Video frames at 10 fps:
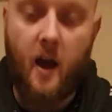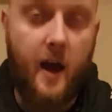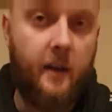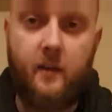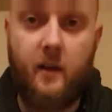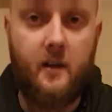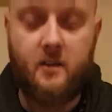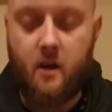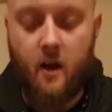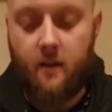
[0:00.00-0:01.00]
anything else
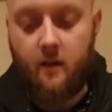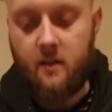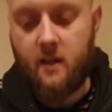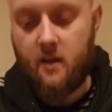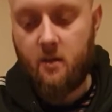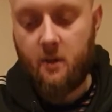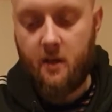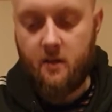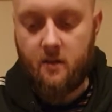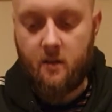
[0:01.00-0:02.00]
in your hand to extend your plays.